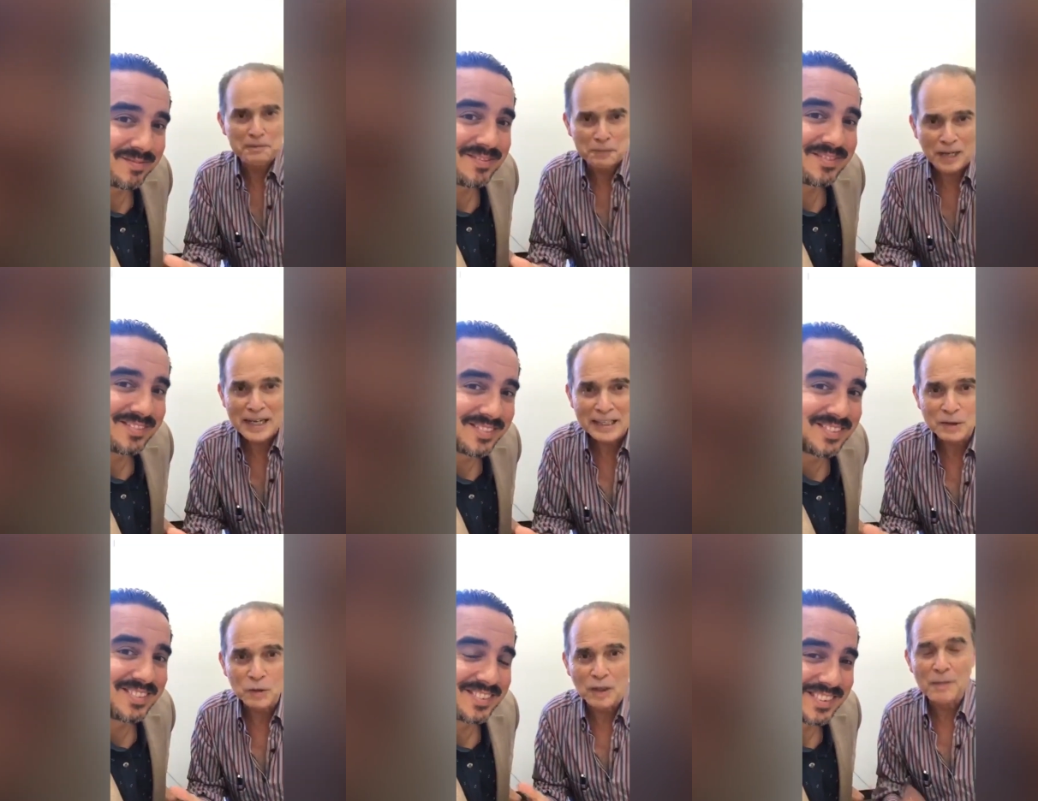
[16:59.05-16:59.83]
Speaker 1: explain
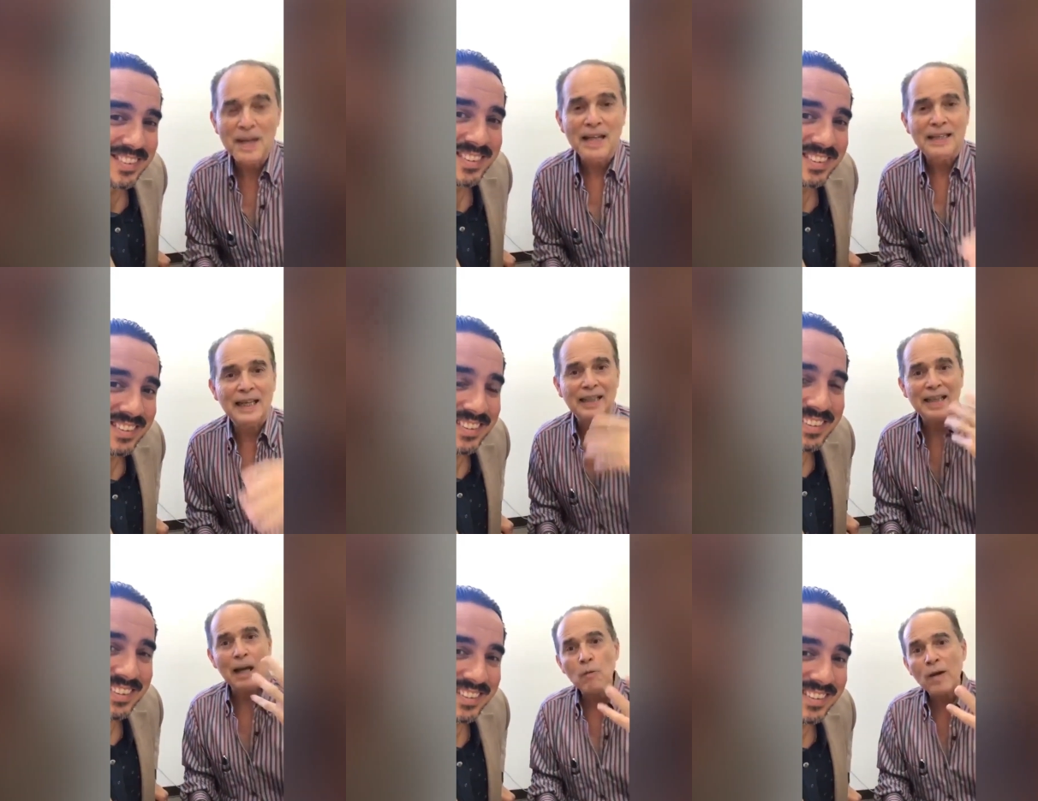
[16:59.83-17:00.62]
it to them.
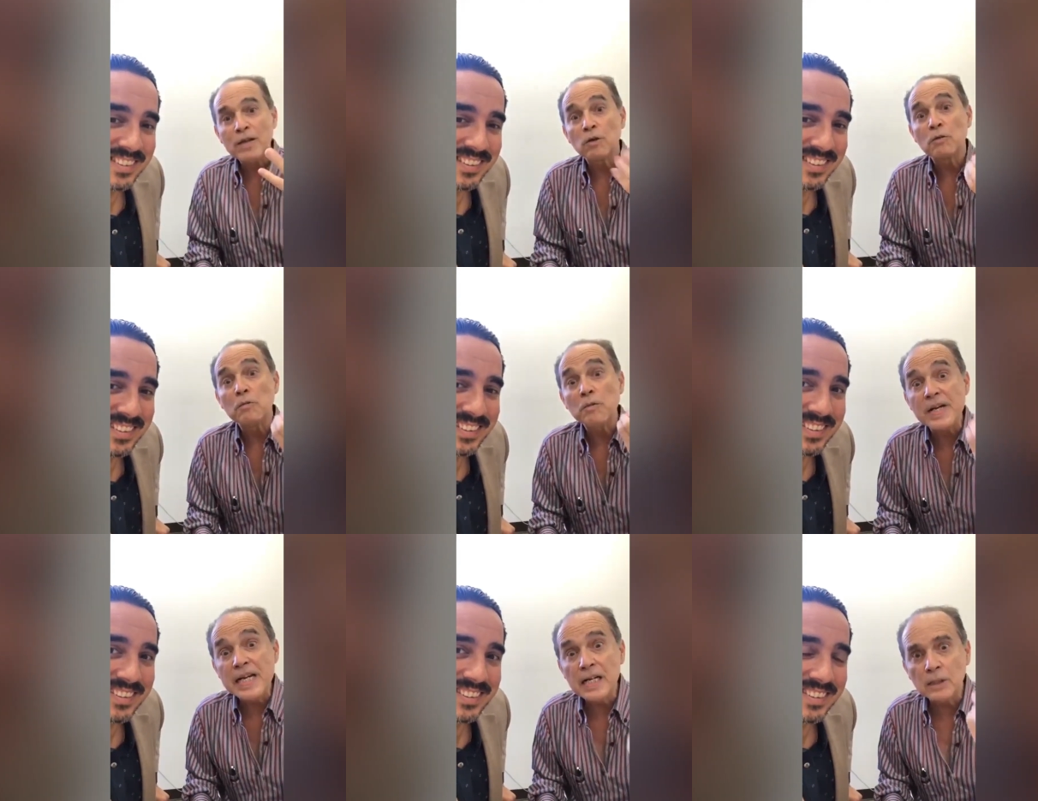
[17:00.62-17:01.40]
That, that way, you're
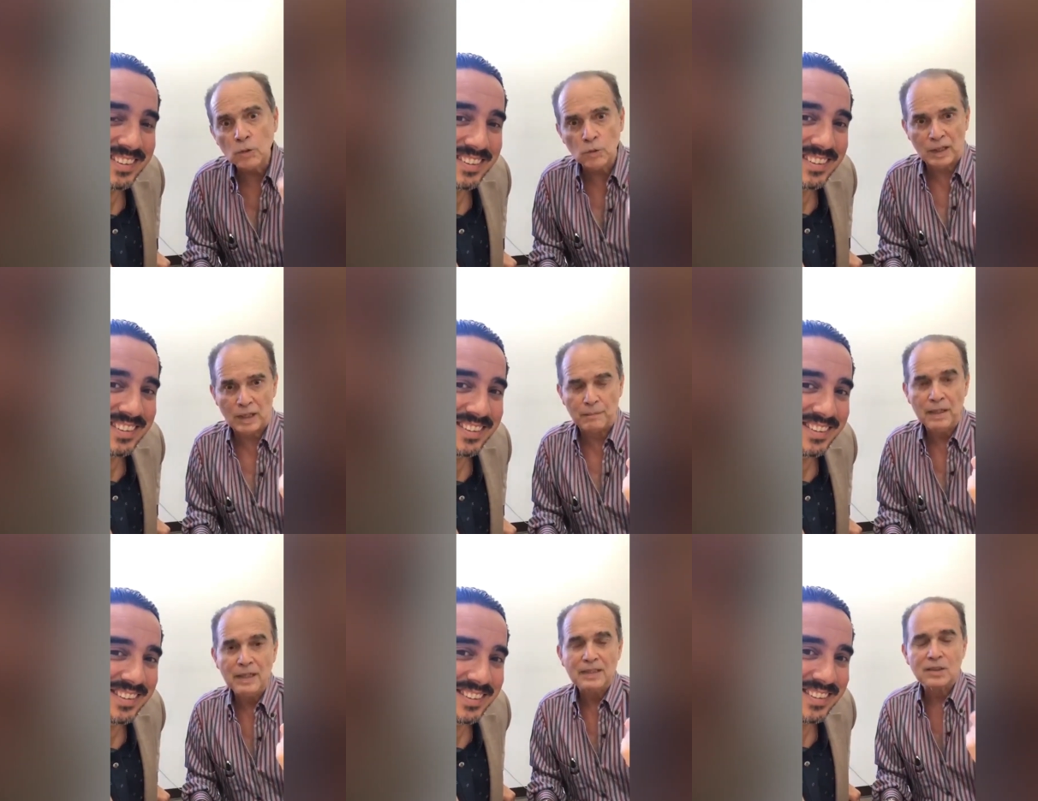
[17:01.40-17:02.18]
real to
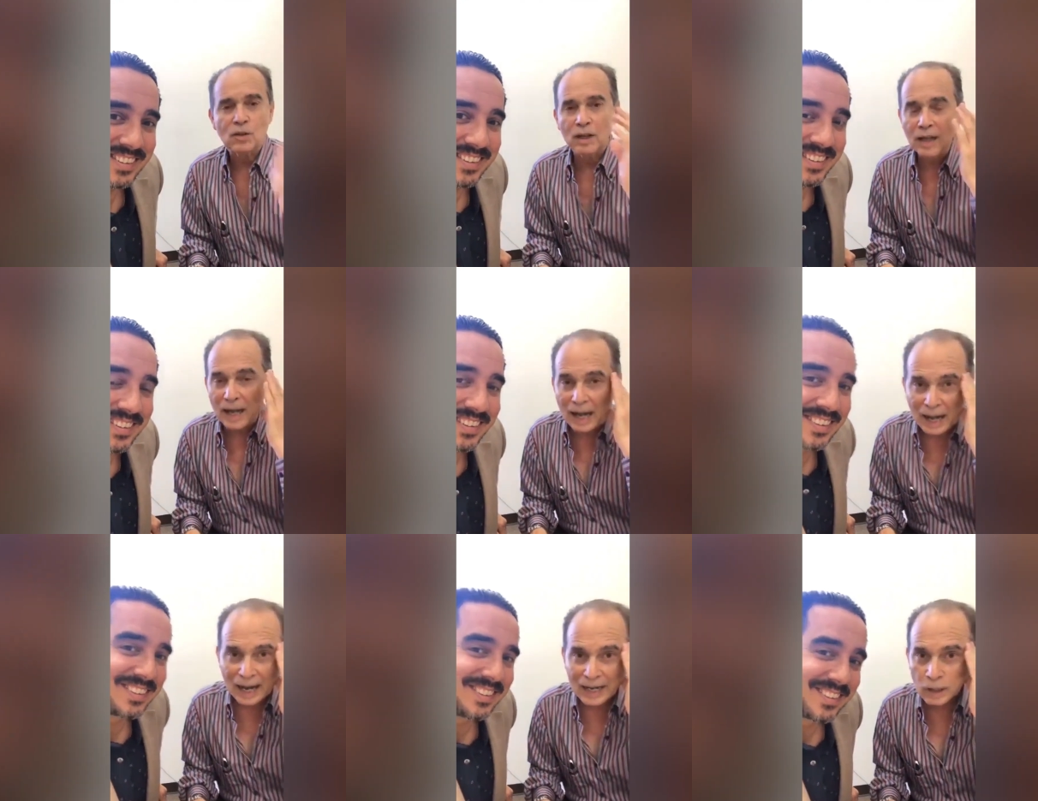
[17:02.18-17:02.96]
them. So uh,
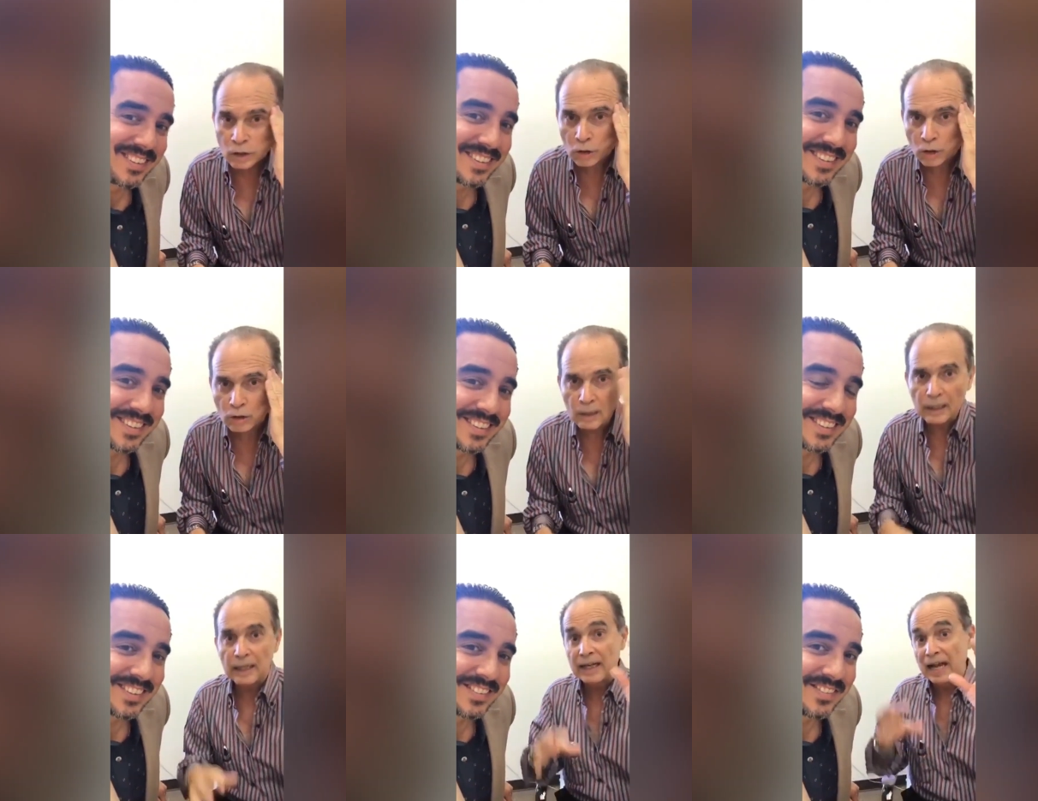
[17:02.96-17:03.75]
I thought
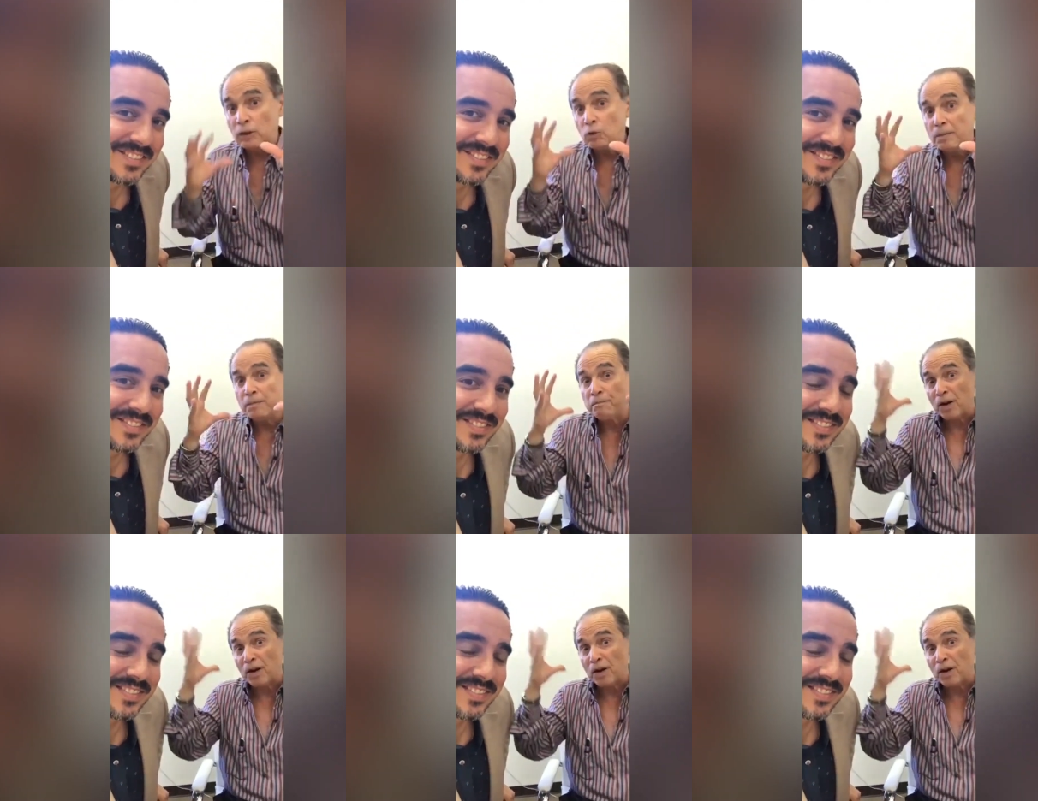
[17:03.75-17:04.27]
that it had to be